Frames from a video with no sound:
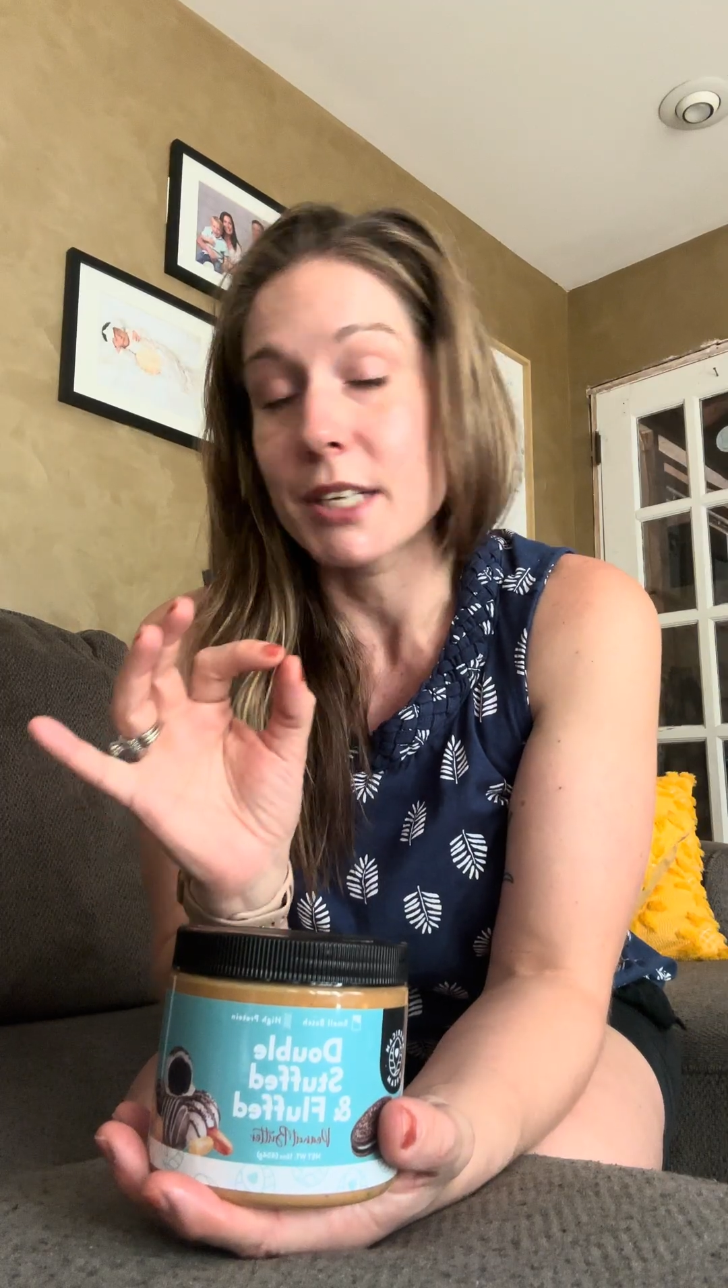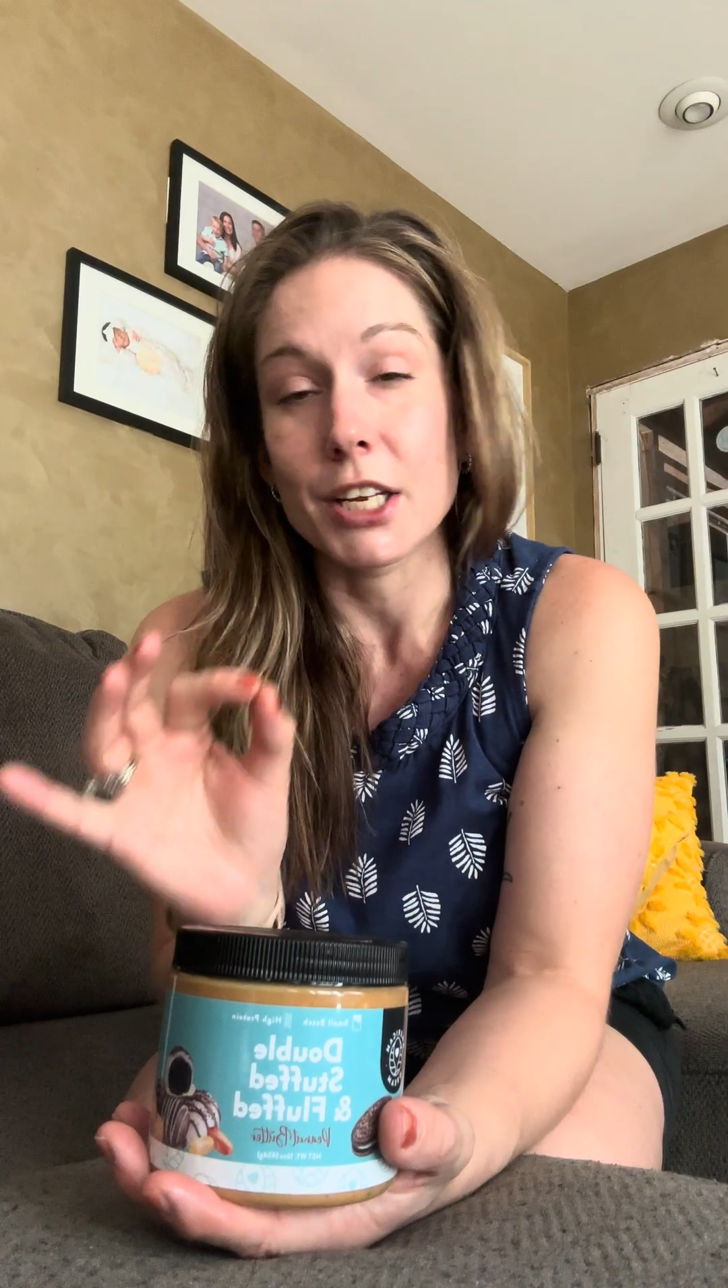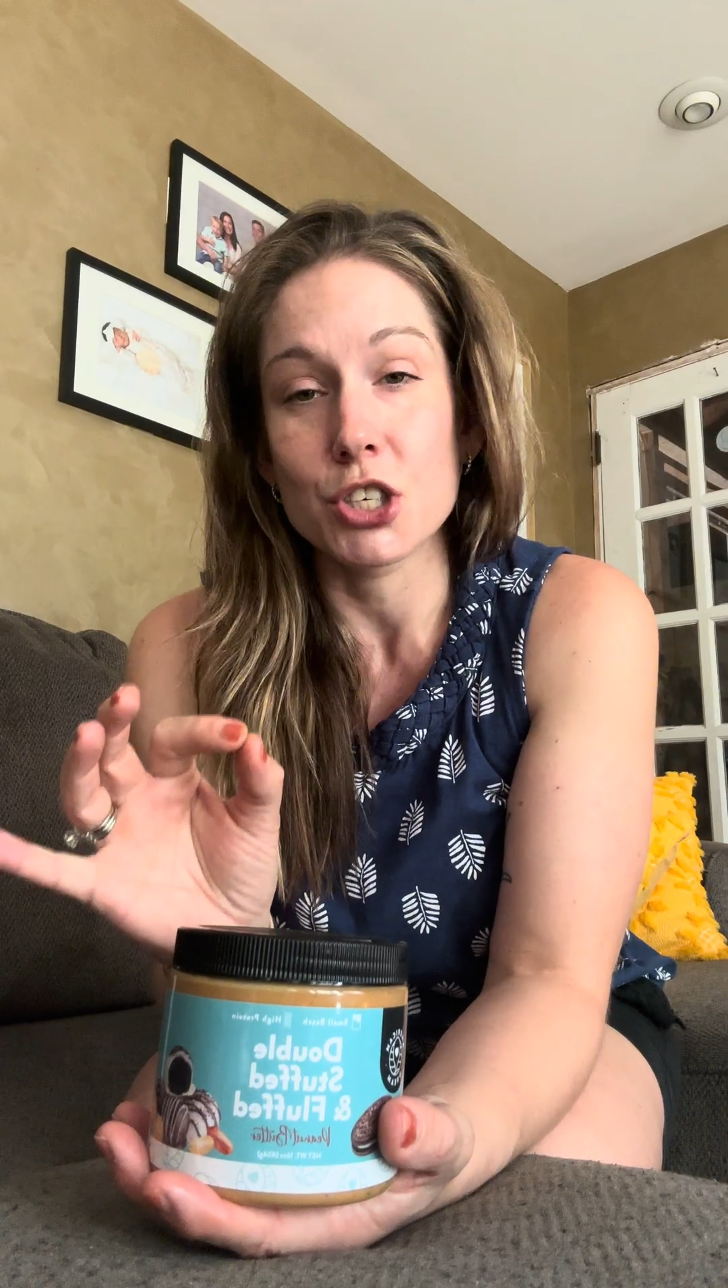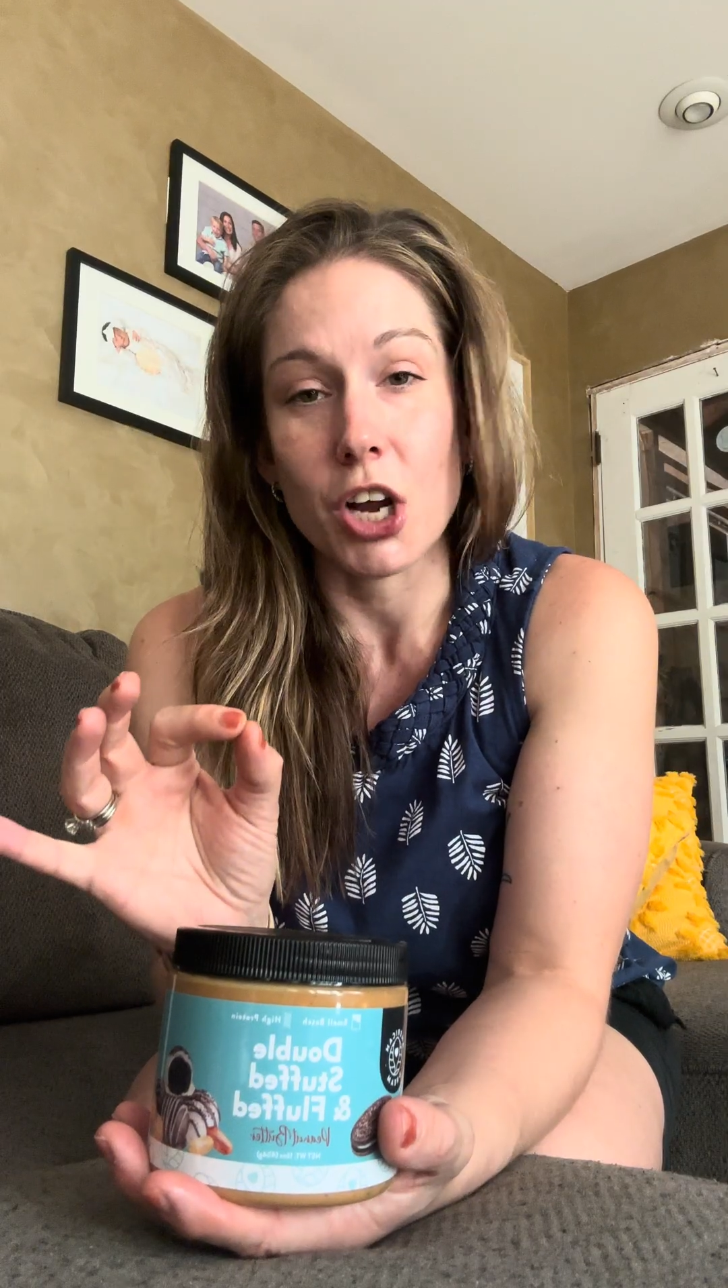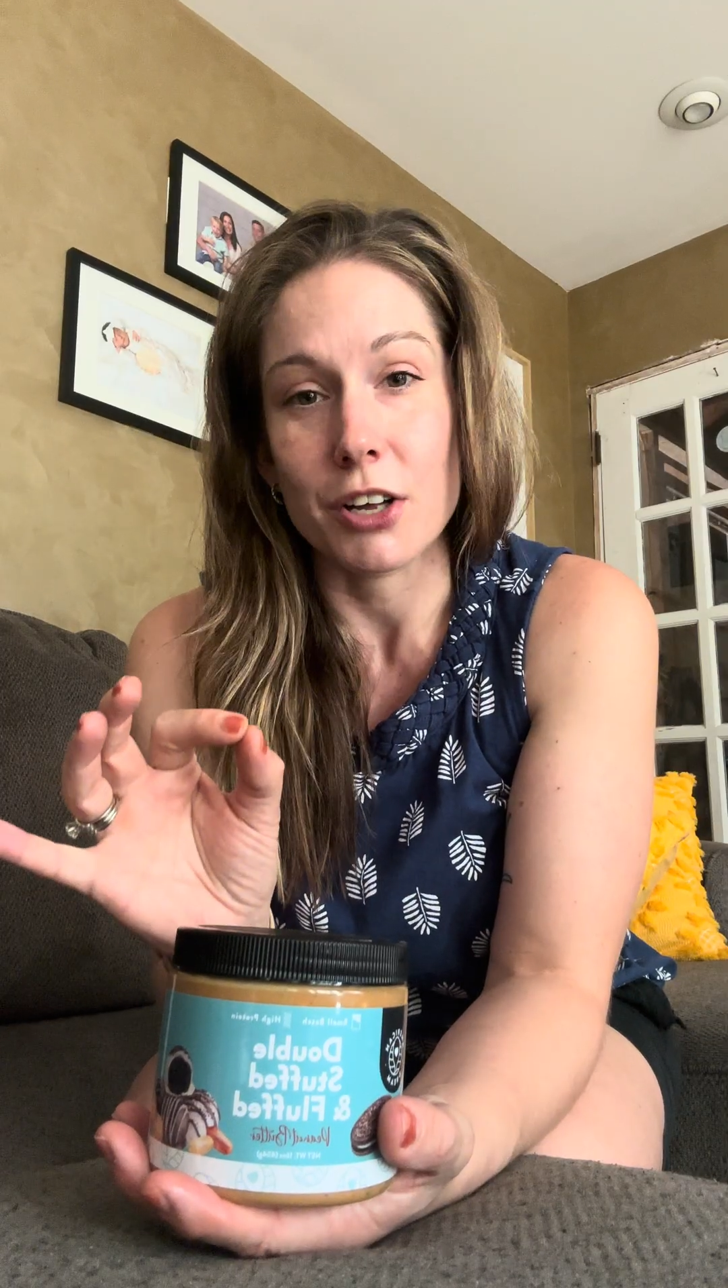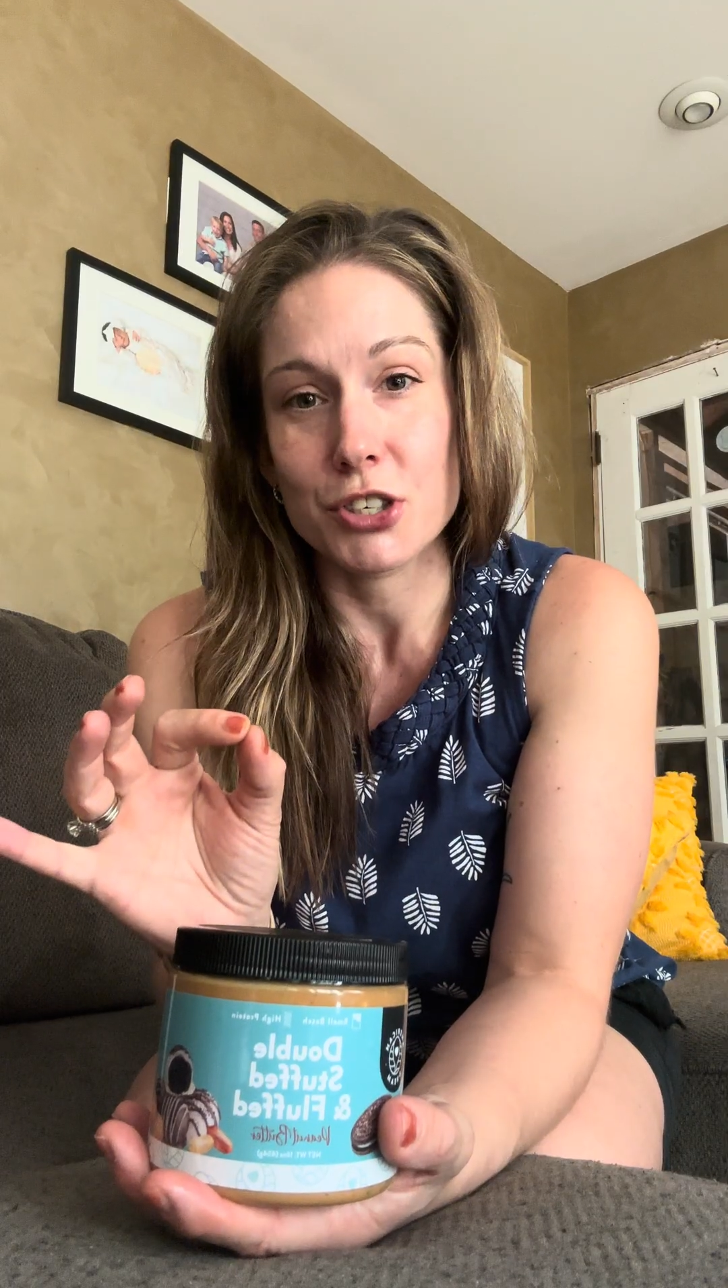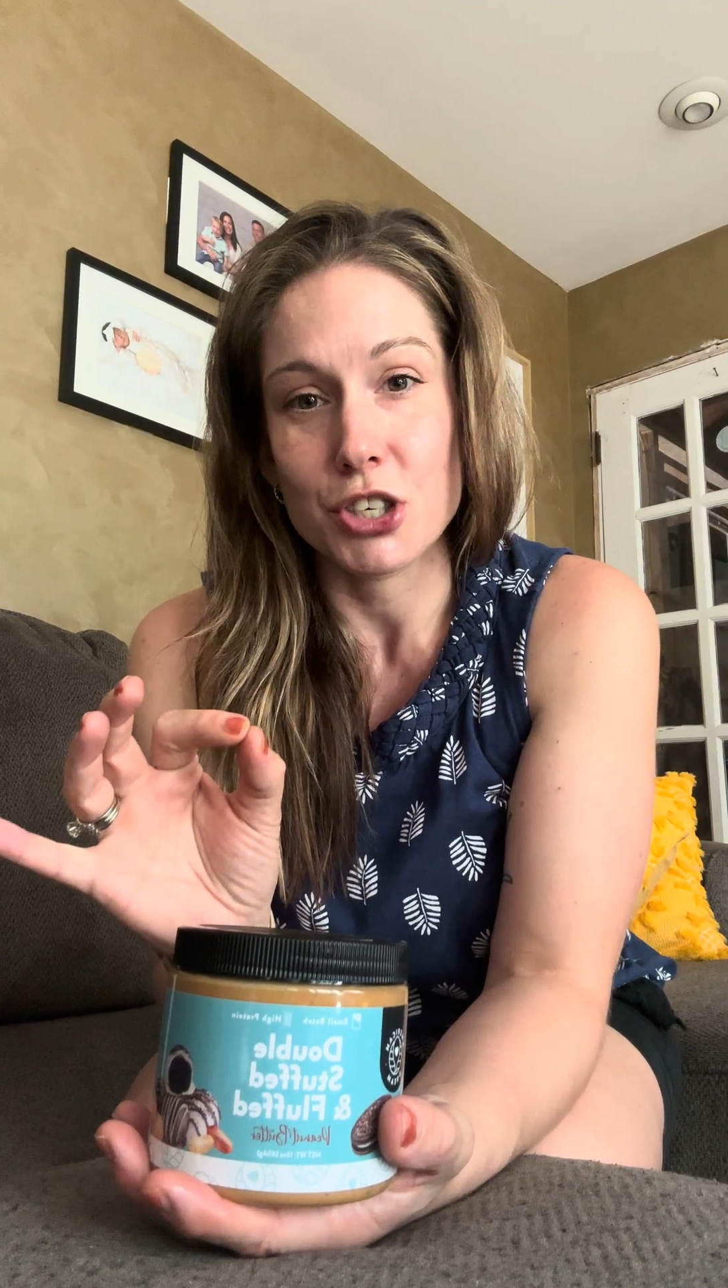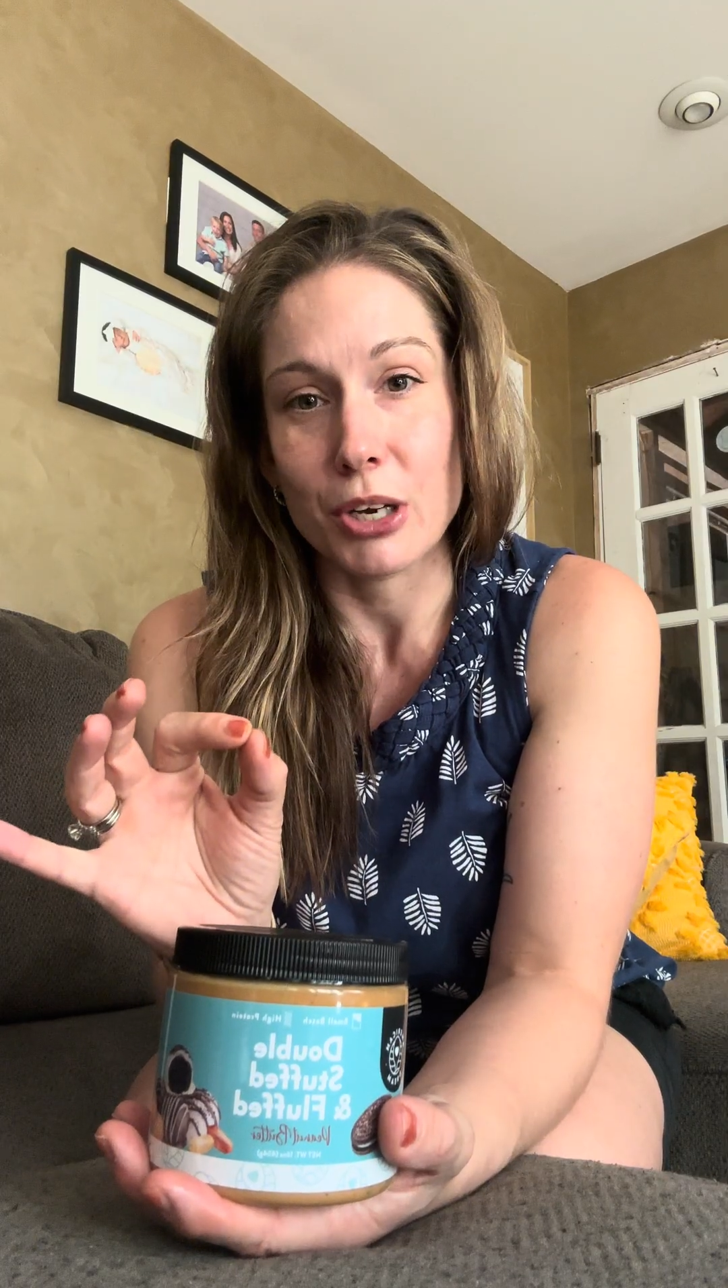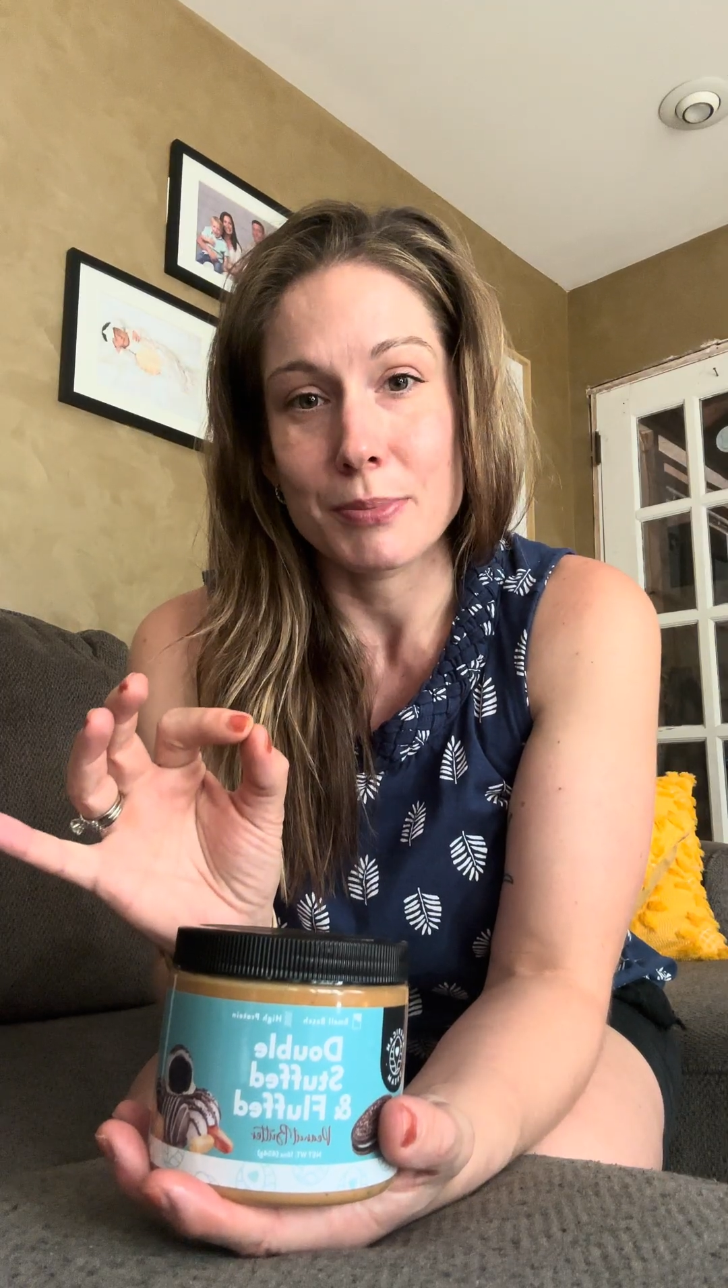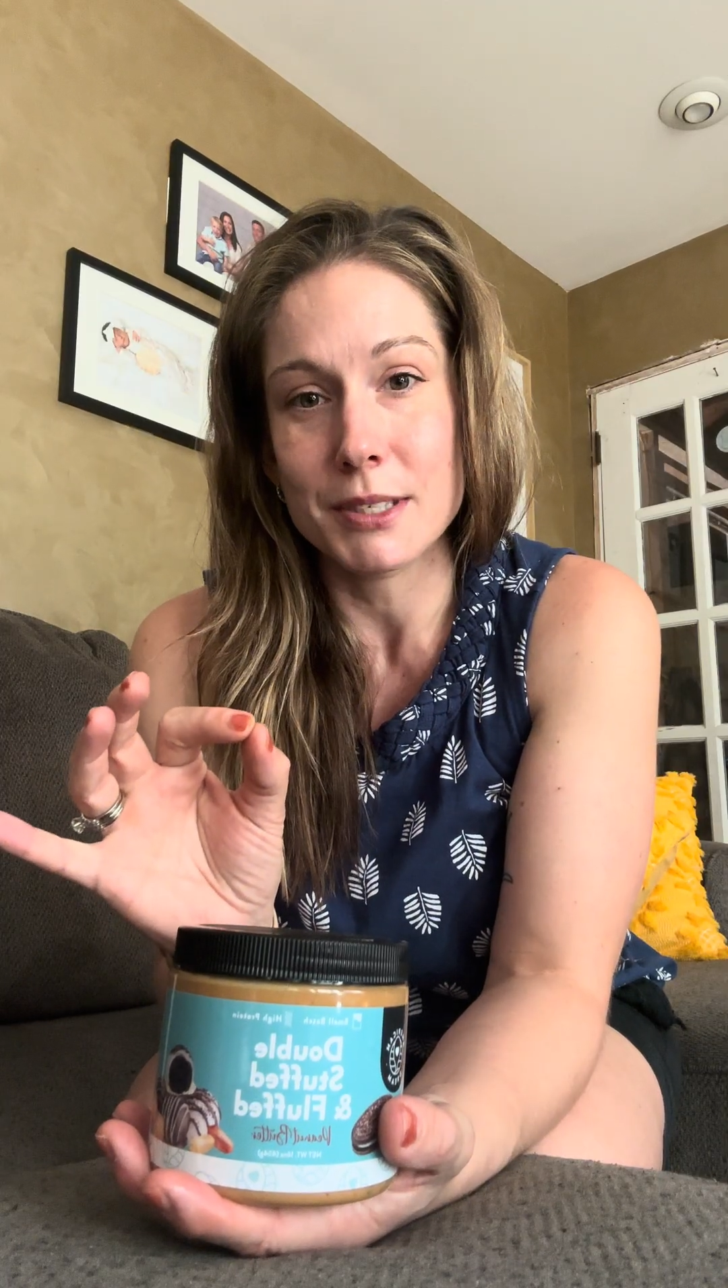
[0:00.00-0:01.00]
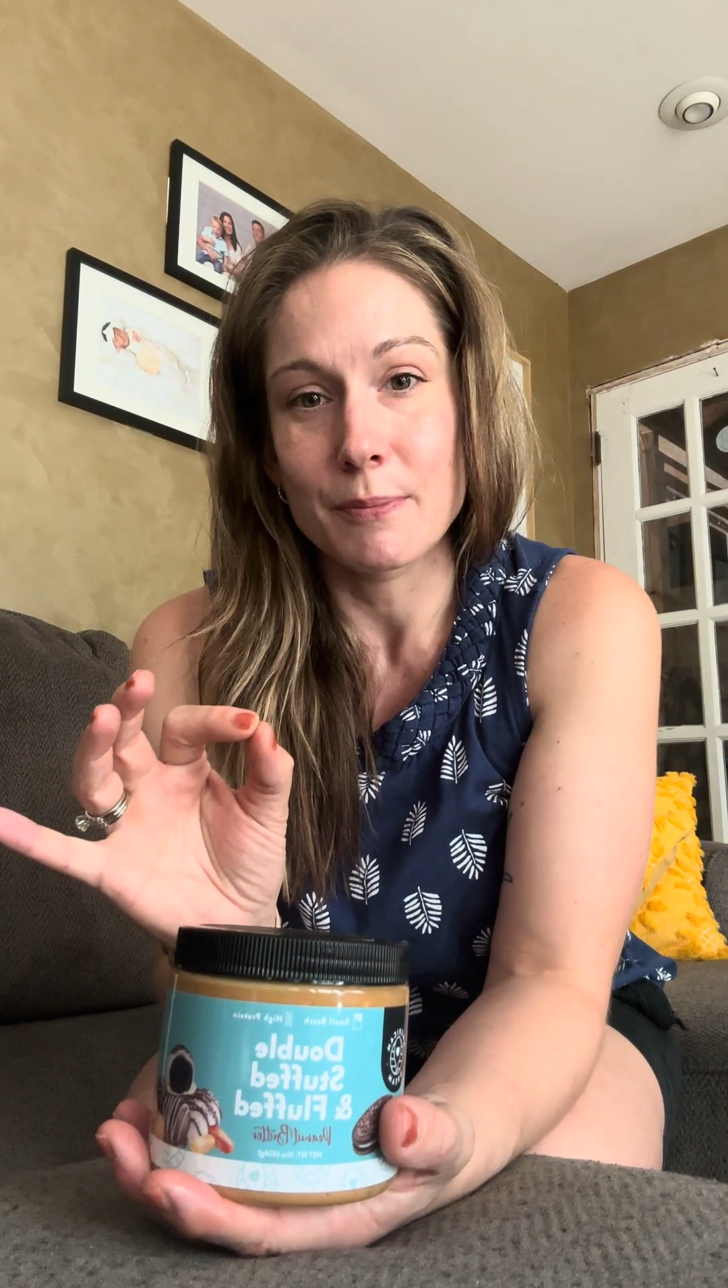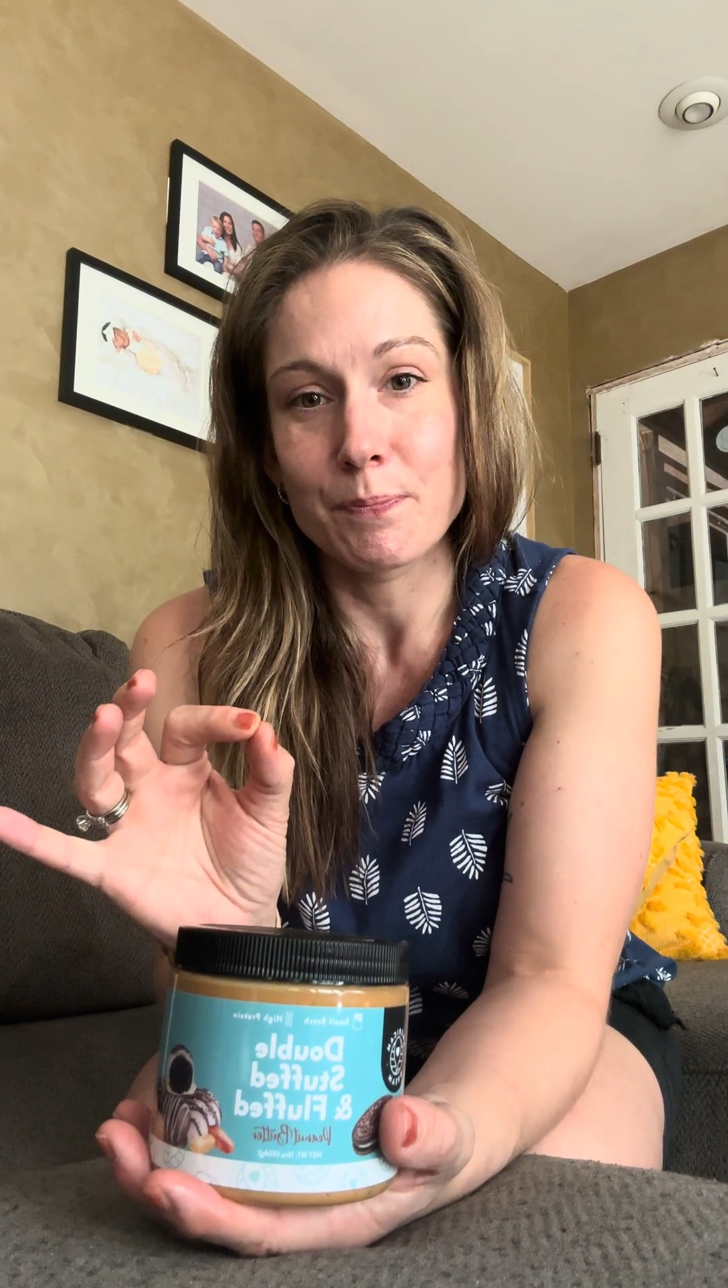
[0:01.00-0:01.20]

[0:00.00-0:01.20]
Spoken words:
and chocolate chips.